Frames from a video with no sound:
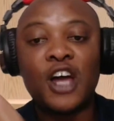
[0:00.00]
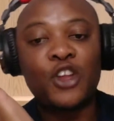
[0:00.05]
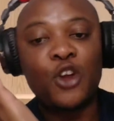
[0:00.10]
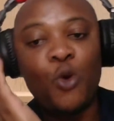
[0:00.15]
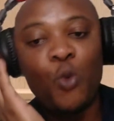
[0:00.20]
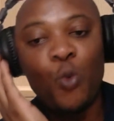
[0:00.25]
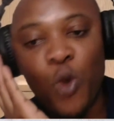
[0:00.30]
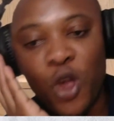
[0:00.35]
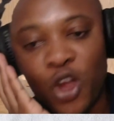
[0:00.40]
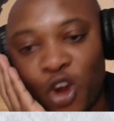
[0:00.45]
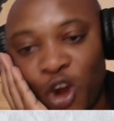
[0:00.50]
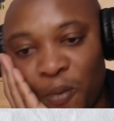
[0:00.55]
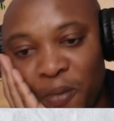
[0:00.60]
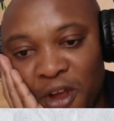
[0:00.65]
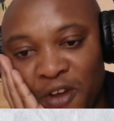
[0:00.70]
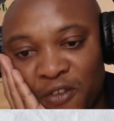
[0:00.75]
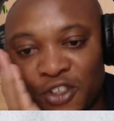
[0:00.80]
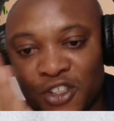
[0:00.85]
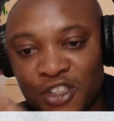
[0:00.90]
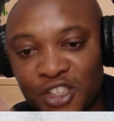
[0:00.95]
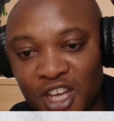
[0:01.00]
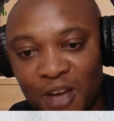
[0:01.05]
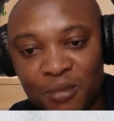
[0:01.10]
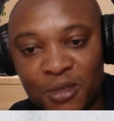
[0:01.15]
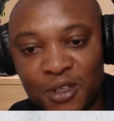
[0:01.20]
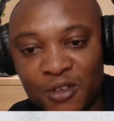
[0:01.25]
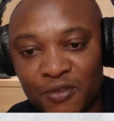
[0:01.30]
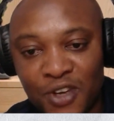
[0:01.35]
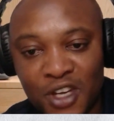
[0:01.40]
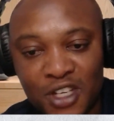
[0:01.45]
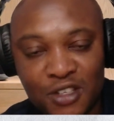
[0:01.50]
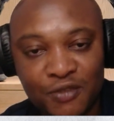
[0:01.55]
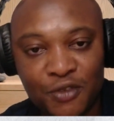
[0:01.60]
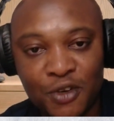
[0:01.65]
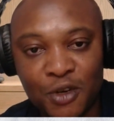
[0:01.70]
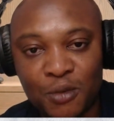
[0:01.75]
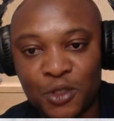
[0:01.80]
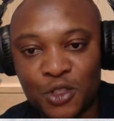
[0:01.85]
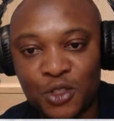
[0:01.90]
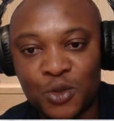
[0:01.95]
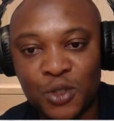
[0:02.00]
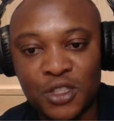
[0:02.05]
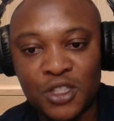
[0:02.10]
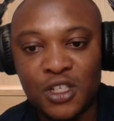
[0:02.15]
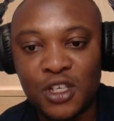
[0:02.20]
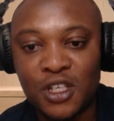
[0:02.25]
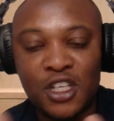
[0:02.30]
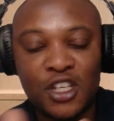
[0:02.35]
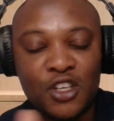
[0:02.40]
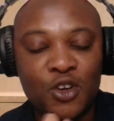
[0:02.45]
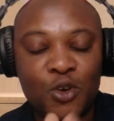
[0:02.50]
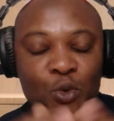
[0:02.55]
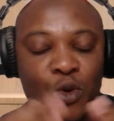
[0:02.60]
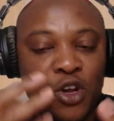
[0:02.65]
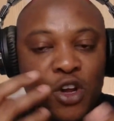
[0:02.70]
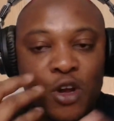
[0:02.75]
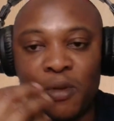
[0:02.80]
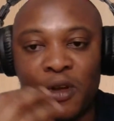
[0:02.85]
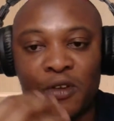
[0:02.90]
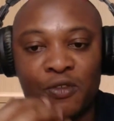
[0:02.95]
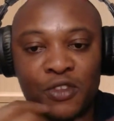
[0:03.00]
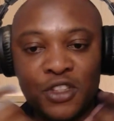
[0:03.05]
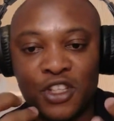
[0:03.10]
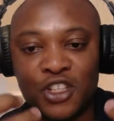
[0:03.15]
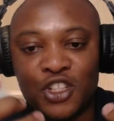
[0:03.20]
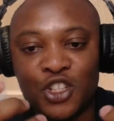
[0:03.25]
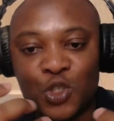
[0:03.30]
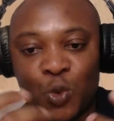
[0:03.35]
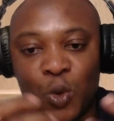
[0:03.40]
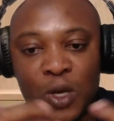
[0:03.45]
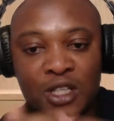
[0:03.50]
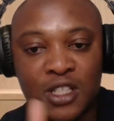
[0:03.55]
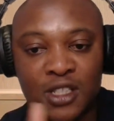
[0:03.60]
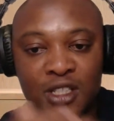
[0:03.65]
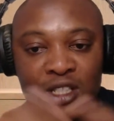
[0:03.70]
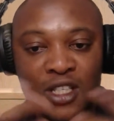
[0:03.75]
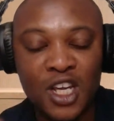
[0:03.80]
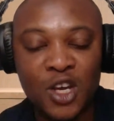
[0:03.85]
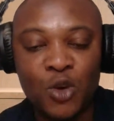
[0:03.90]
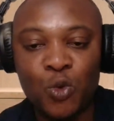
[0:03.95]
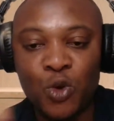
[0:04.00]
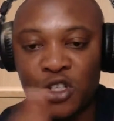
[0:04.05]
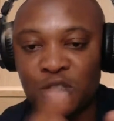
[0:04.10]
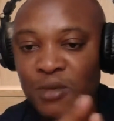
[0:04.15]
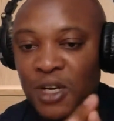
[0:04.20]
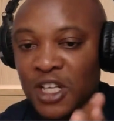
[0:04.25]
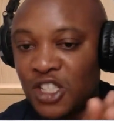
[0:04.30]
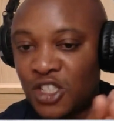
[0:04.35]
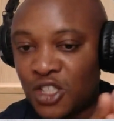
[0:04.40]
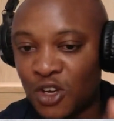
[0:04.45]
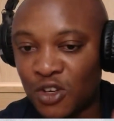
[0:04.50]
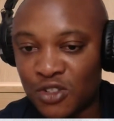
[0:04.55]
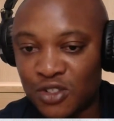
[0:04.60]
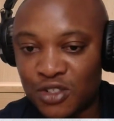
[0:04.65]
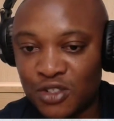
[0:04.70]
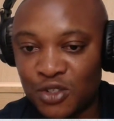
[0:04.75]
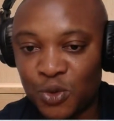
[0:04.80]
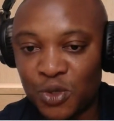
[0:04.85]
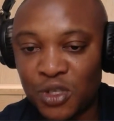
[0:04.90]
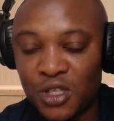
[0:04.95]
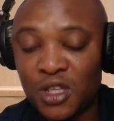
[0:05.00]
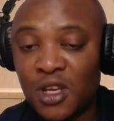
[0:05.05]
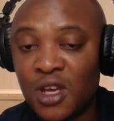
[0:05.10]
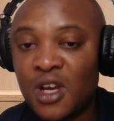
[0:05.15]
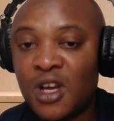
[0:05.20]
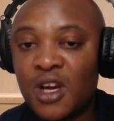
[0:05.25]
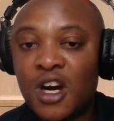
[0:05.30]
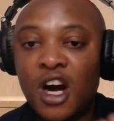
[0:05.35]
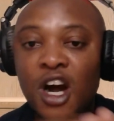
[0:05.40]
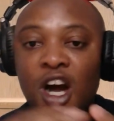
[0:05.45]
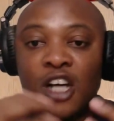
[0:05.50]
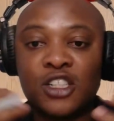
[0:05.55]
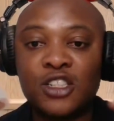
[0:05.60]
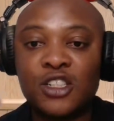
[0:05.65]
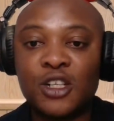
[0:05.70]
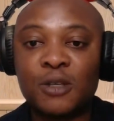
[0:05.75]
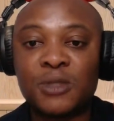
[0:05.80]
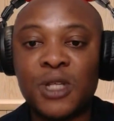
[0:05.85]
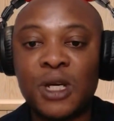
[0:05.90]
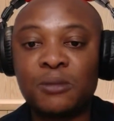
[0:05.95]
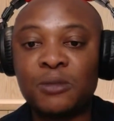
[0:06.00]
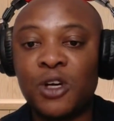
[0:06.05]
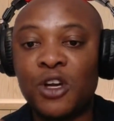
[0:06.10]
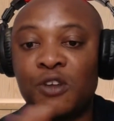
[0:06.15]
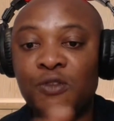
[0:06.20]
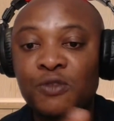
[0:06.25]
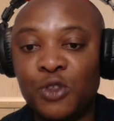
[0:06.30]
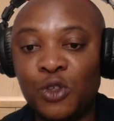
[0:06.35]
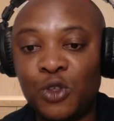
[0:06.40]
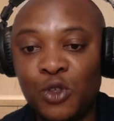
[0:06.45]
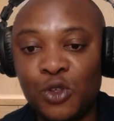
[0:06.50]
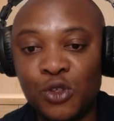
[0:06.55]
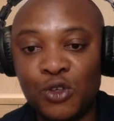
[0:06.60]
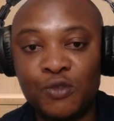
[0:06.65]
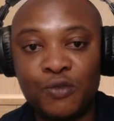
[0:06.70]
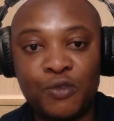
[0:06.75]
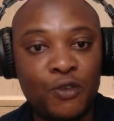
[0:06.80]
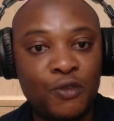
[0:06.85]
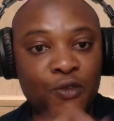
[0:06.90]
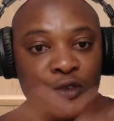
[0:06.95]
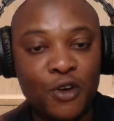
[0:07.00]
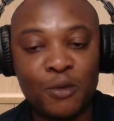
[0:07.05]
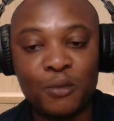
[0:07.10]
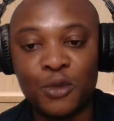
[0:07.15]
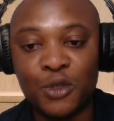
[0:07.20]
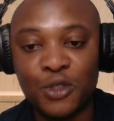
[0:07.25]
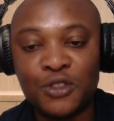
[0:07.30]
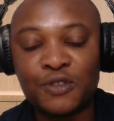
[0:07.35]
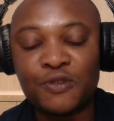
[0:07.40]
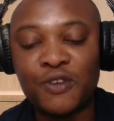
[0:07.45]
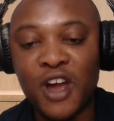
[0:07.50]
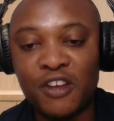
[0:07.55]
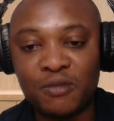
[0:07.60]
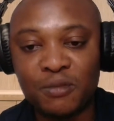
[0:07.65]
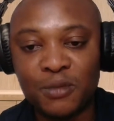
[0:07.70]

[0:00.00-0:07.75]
don't wake up every day. I've been investing for almost 20 years. I don't wake up every day sweating, thinking, what's my stocks doing? I sometimes don't even look for 4 months, 5